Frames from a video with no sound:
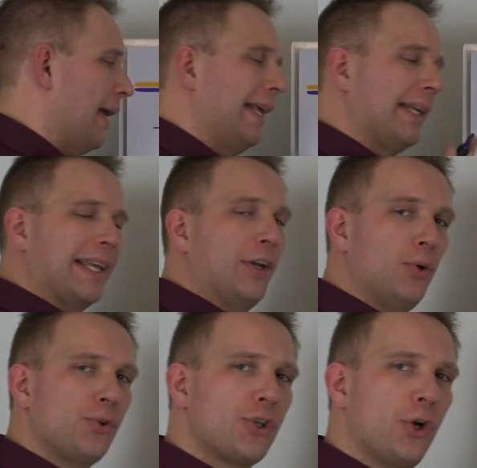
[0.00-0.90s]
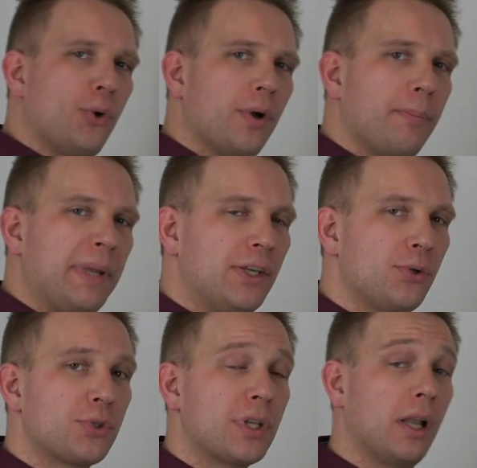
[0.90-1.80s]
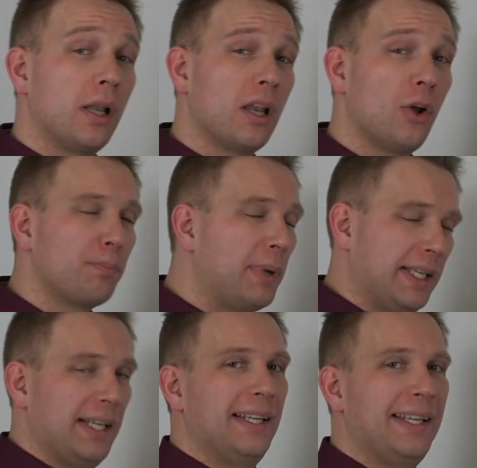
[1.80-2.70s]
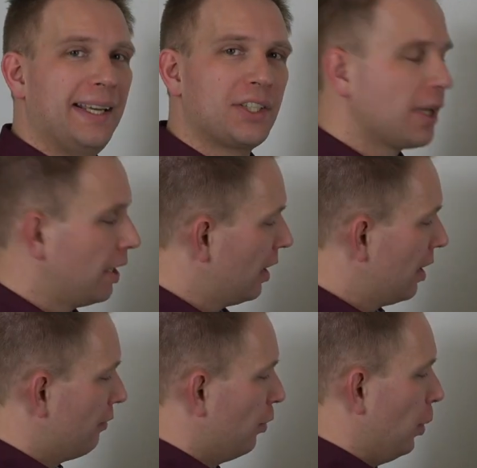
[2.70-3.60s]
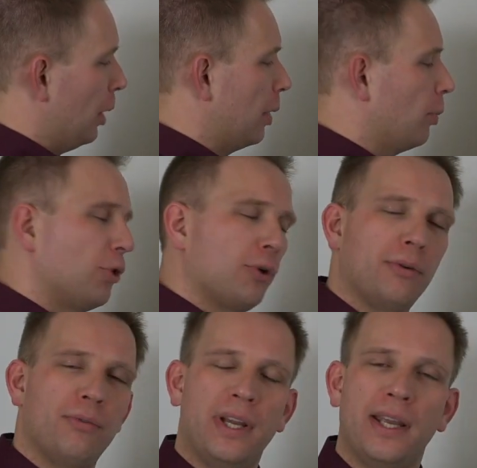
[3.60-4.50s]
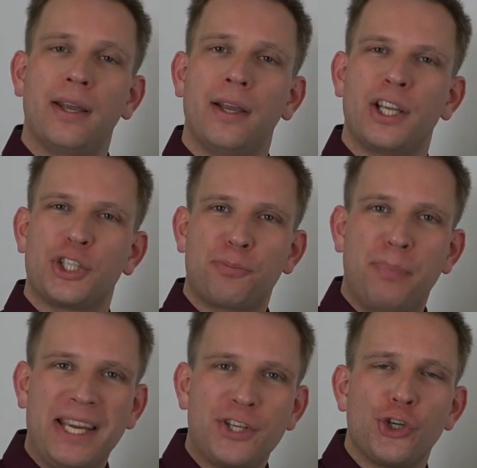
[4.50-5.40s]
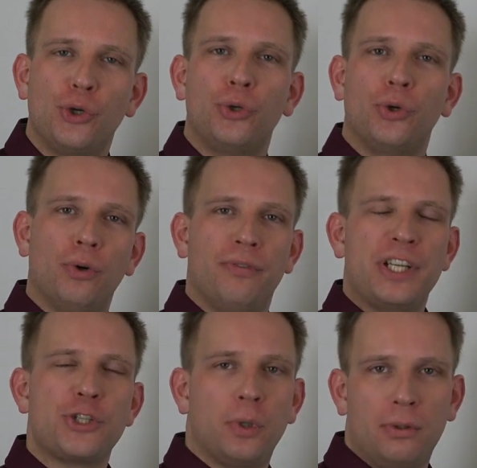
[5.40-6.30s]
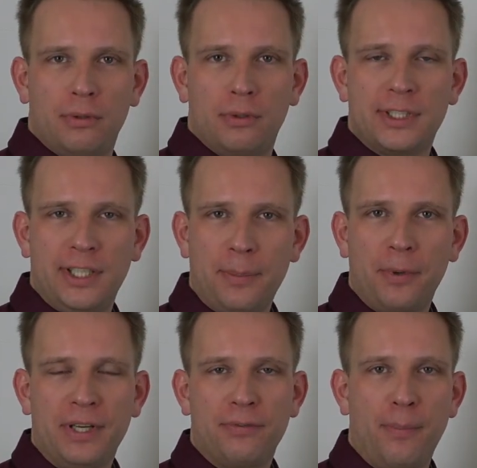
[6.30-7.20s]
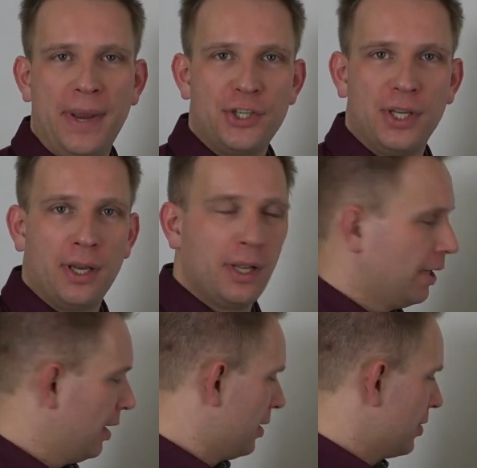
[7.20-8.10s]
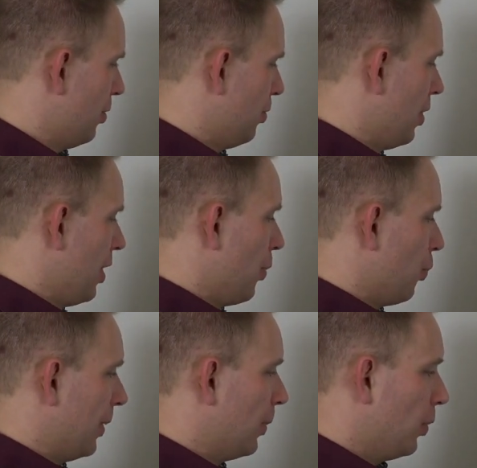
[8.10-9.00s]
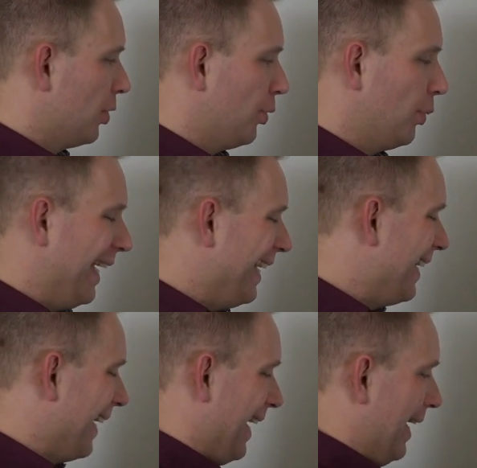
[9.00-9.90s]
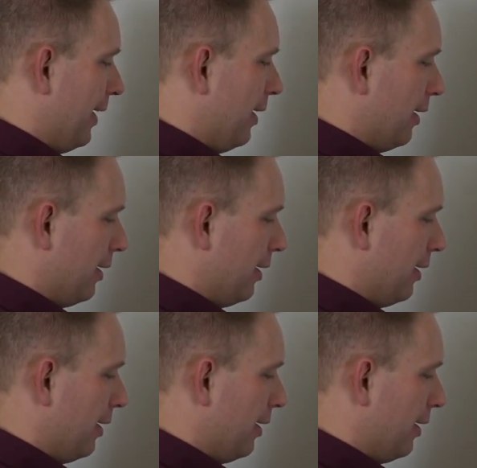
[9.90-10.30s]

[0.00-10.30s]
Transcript: and can also be used a lot better than text for when we want to convey spatial or visual type of information. So when we want to indicate